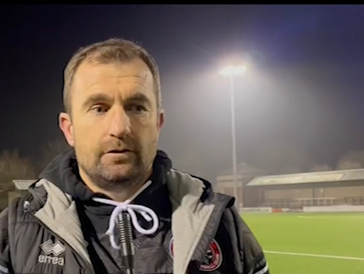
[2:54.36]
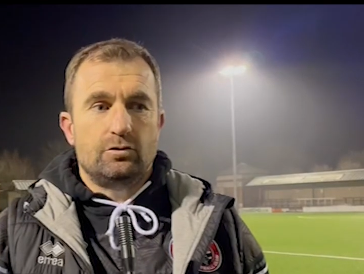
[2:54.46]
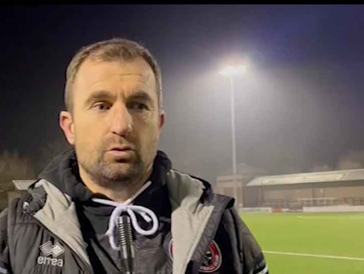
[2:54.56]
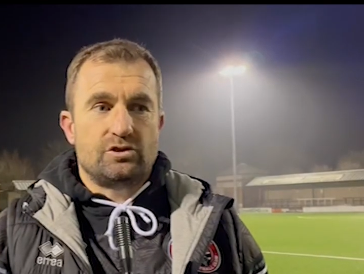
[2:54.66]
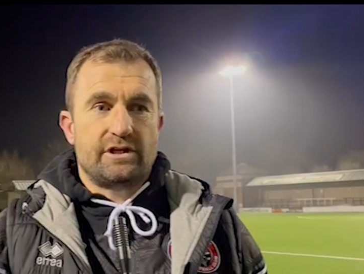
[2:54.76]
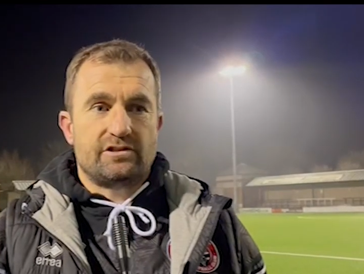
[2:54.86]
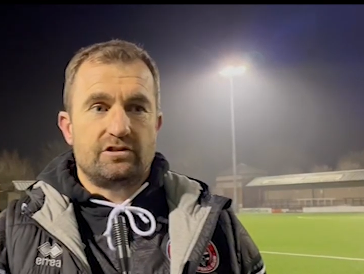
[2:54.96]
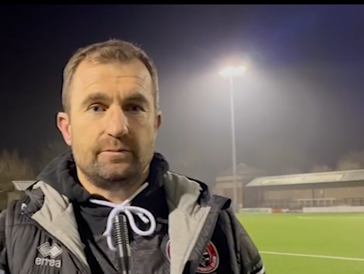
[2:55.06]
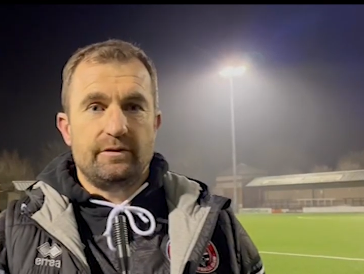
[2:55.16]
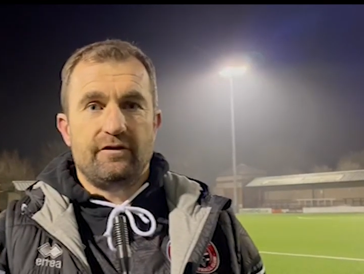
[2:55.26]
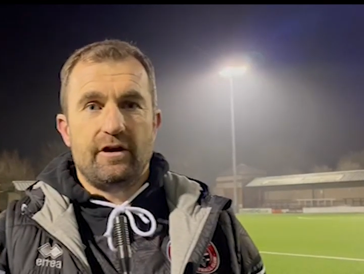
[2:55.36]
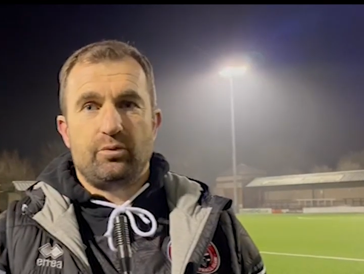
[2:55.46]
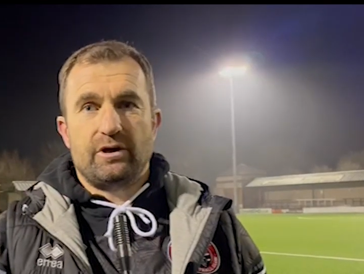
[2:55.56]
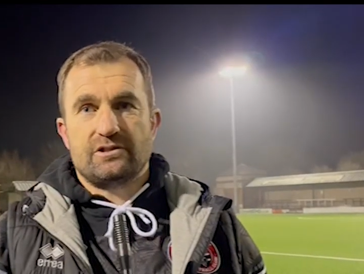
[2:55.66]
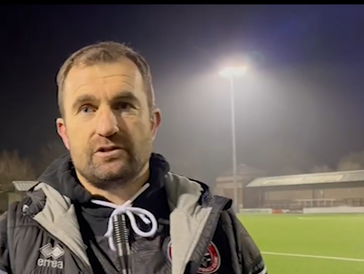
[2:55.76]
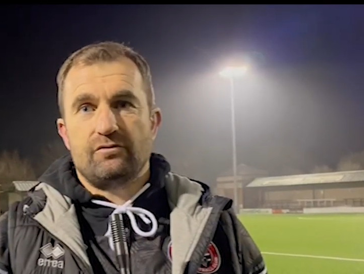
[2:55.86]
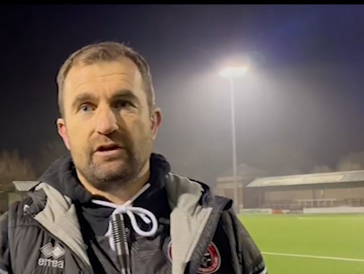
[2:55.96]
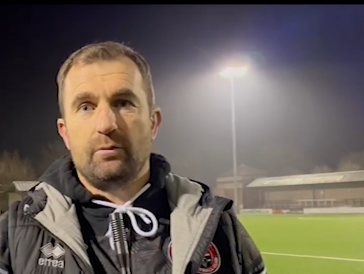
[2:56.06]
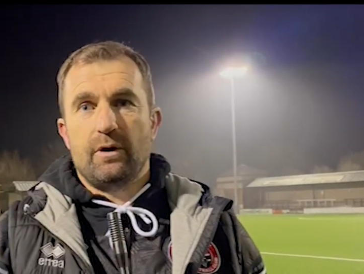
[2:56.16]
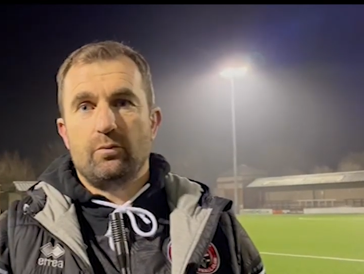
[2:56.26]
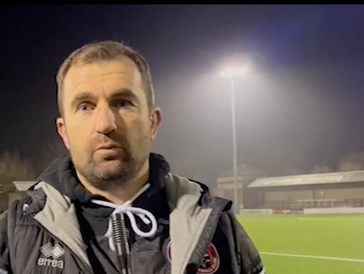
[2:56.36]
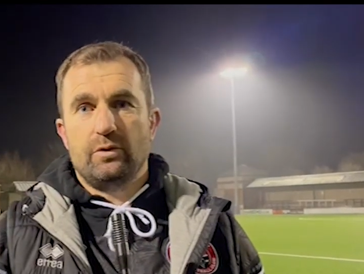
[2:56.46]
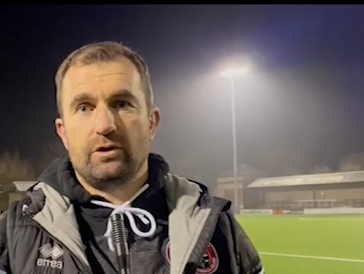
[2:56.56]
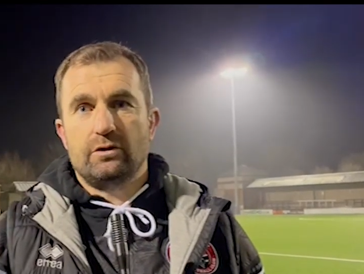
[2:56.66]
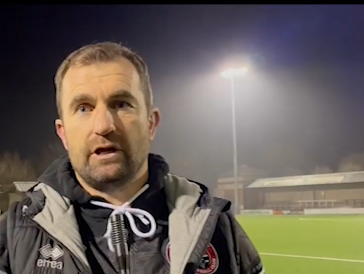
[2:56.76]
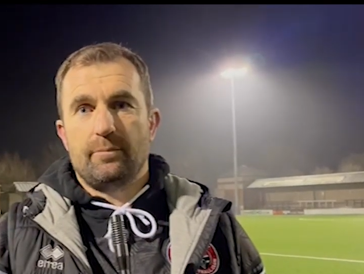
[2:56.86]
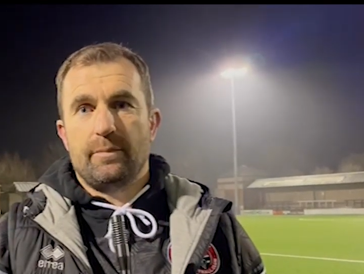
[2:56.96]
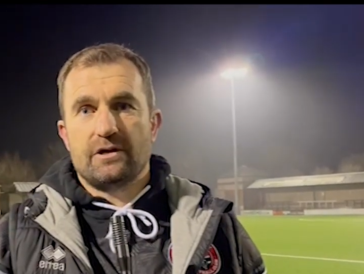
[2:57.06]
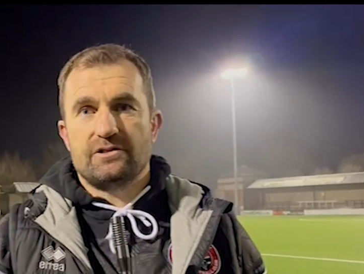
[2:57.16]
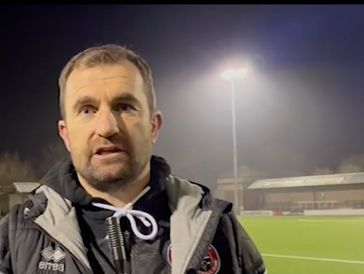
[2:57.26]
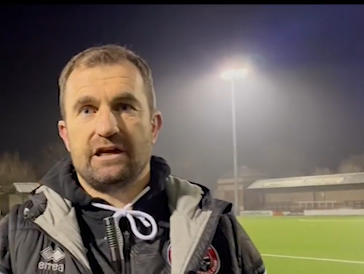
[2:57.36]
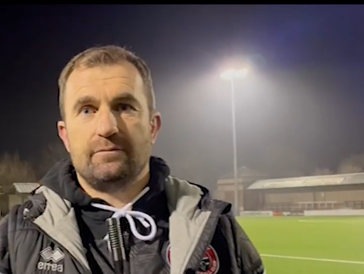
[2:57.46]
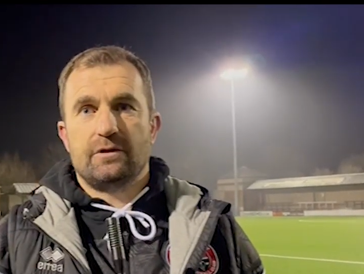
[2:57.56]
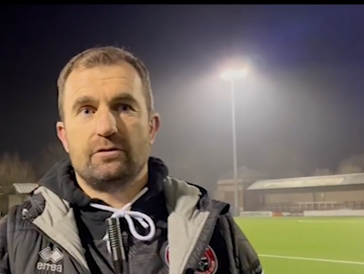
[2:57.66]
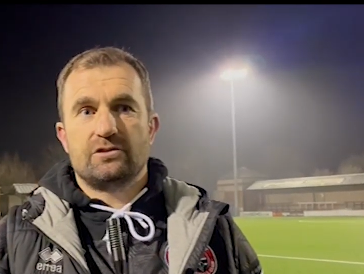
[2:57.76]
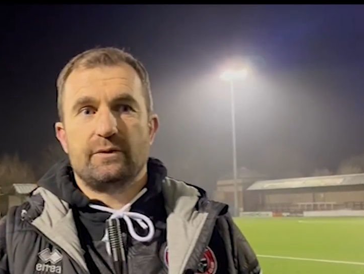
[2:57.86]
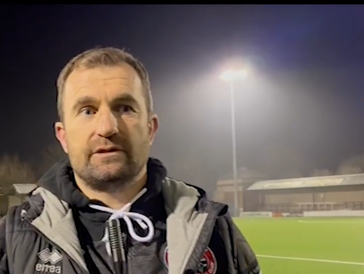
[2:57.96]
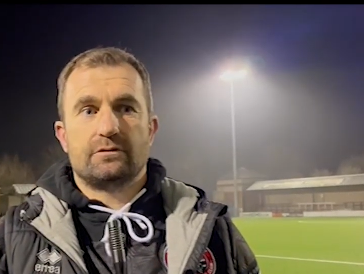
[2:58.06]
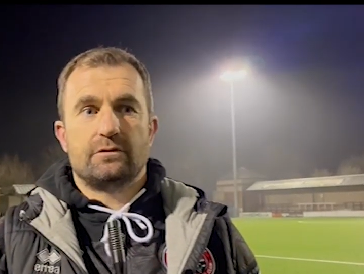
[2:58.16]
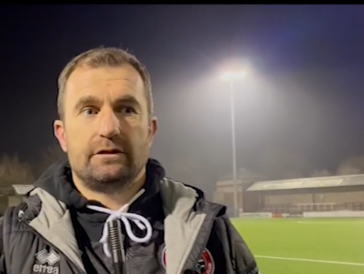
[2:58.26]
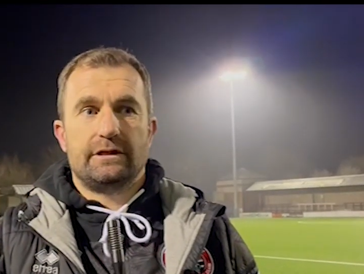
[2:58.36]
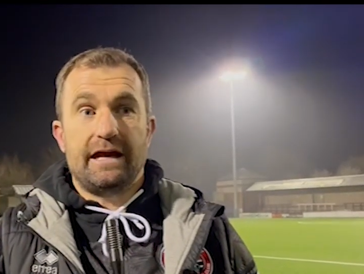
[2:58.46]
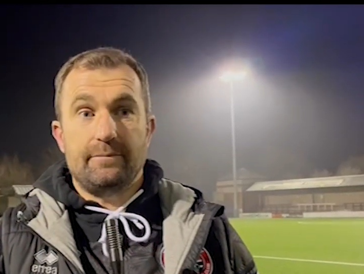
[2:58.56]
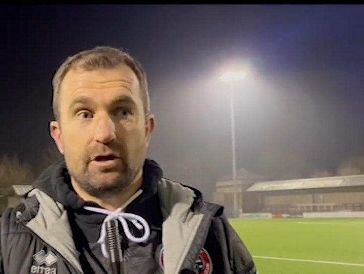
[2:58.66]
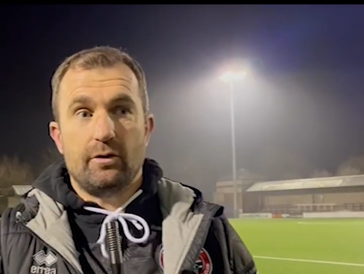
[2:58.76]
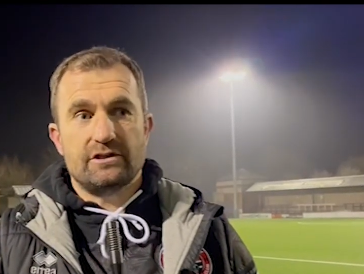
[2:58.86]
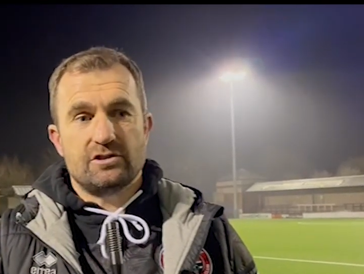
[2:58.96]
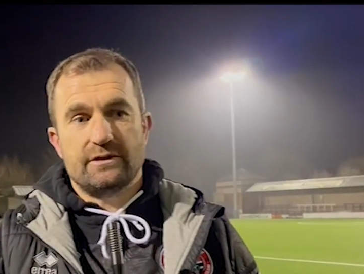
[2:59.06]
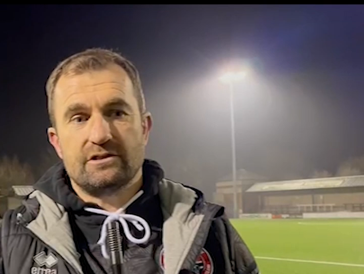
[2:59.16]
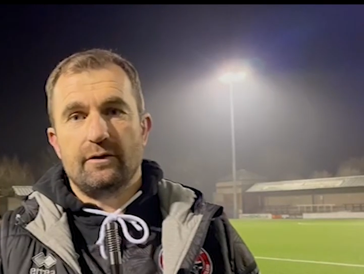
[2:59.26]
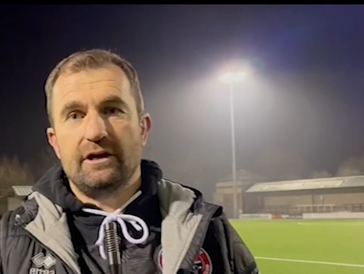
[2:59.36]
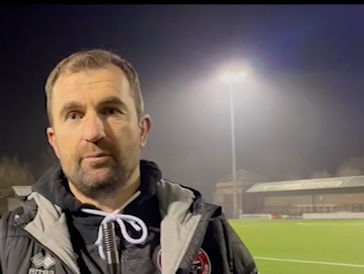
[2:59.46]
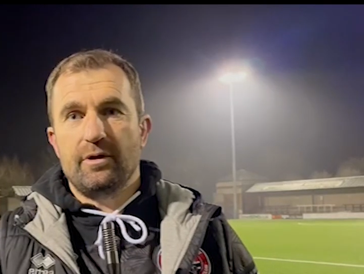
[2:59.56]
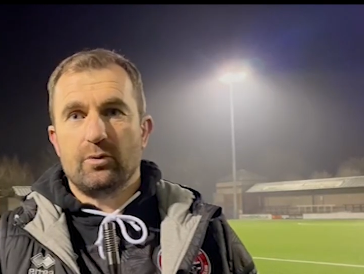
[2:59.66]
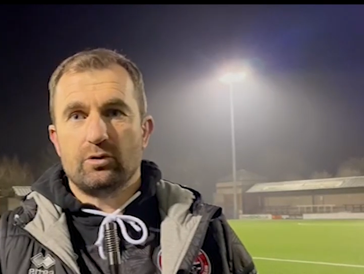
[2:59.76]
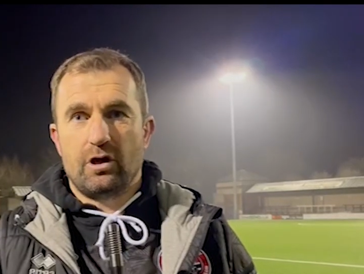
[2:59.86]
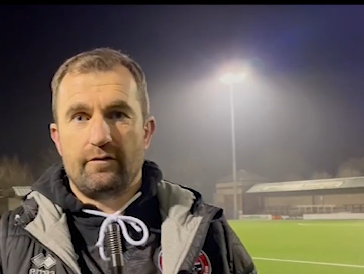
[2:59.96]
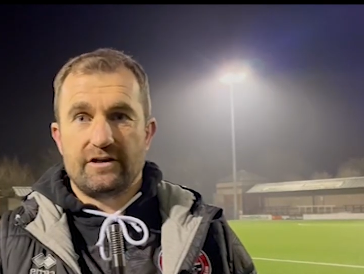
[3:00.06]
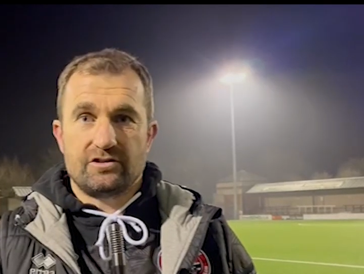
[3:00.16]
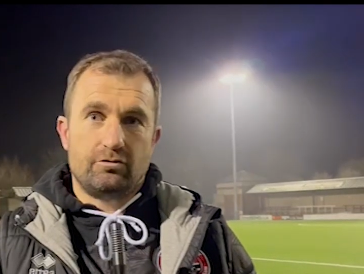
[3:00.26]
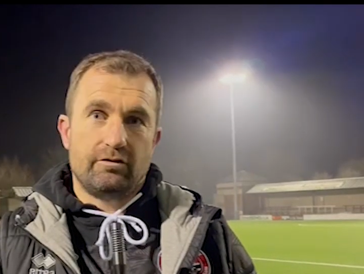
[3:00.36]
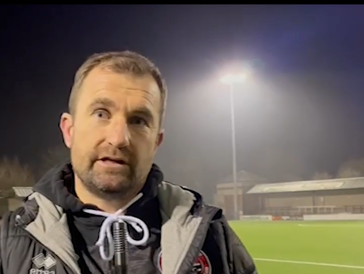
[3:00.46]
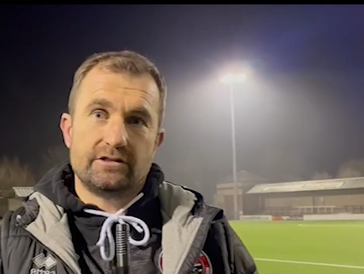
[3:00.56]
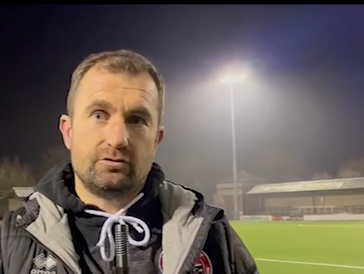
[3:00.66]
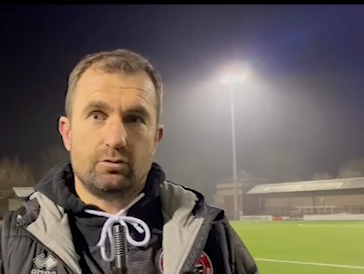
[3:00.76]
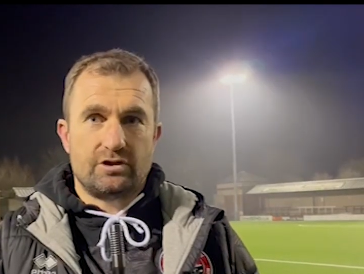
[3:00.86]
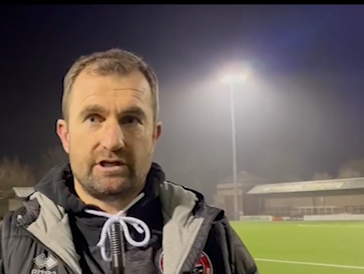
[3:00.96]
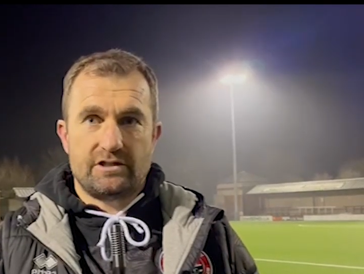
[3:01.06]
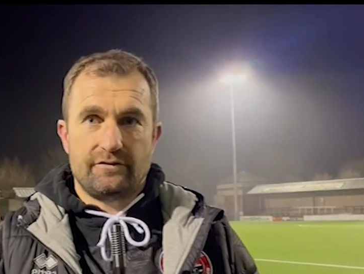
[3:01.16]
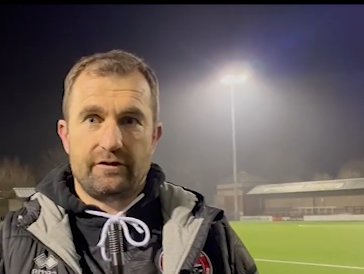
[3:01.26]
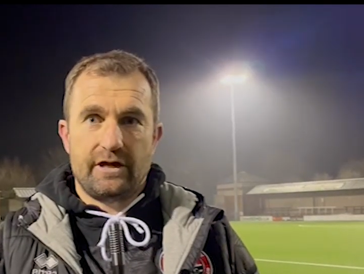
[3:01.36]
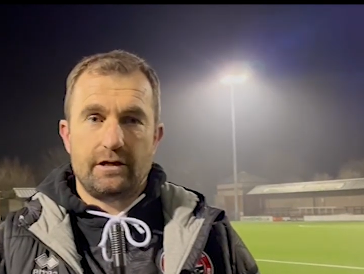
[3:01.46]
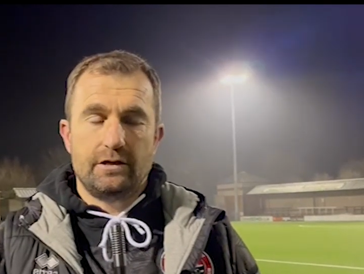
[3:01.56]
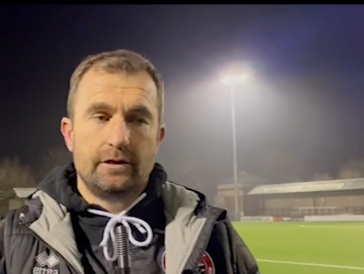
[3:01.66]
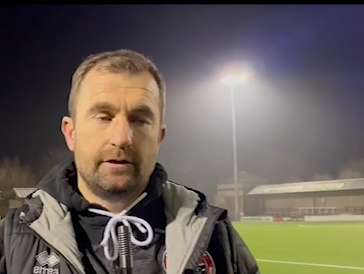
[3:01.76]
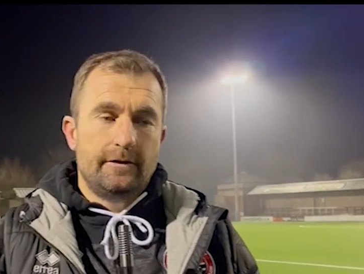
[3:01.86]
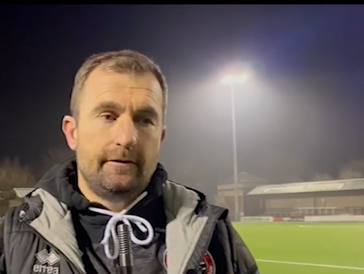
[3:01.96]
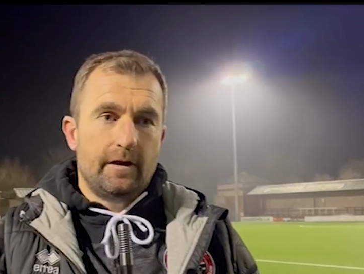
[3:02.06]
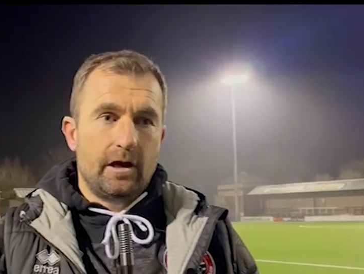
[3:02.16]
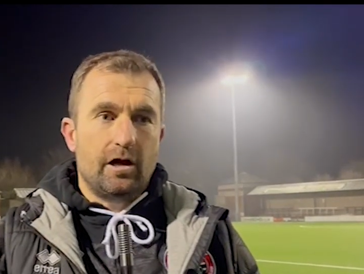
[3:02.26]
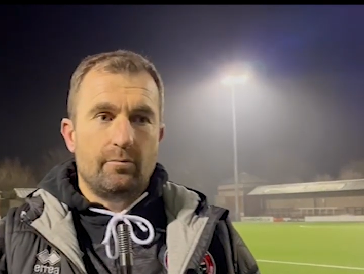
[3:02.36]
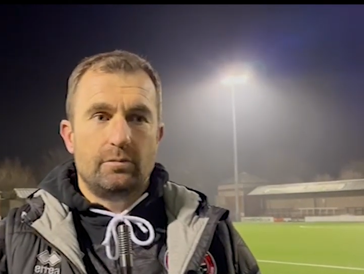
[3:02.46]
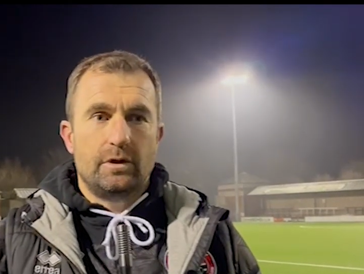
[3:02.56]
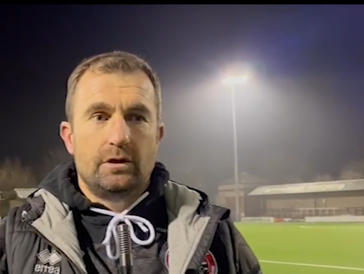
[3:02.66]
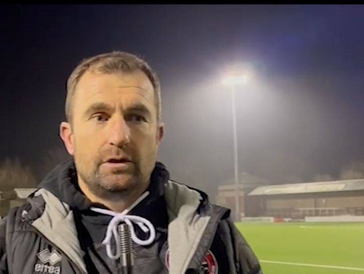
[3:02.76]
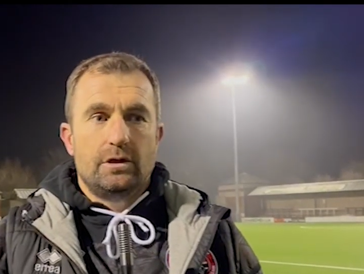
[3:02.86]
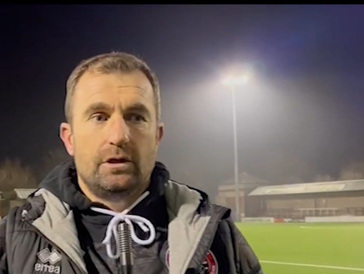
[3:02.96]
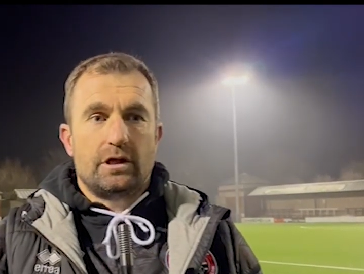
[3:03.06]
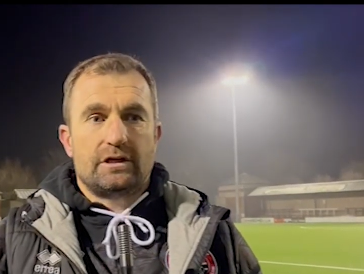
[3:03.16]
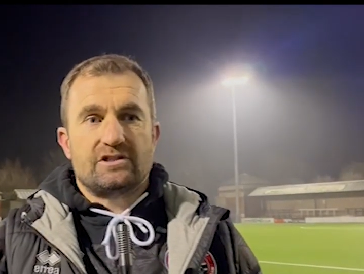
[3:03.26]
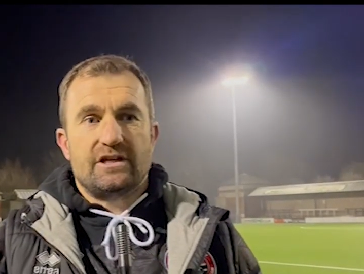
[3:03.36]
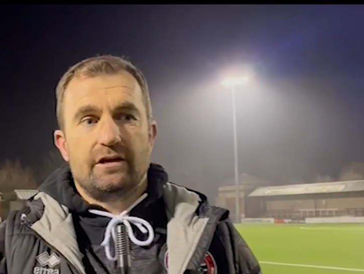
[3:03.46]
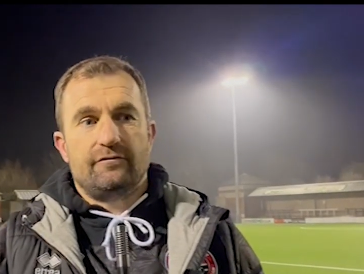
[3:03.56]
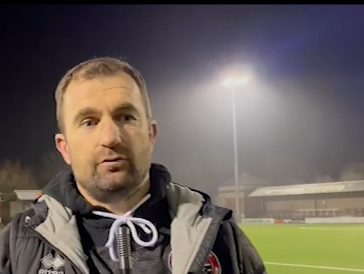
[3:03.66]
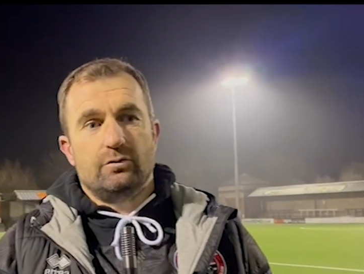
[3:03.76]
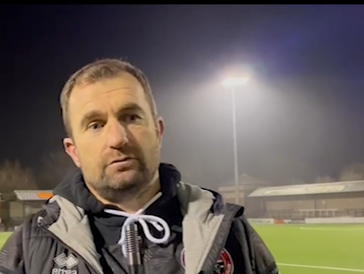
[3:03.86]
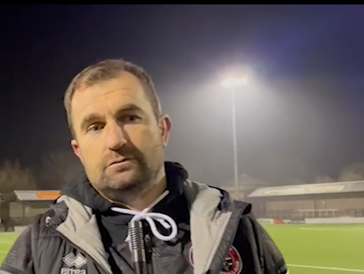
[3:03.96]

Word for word: Dorchester, to be fair, pressed us really well. We couldn't get a passing game go, so we had to game going, so we had to go a little bit more direct. So credit to Dorchester for that. Um, like I said, I thought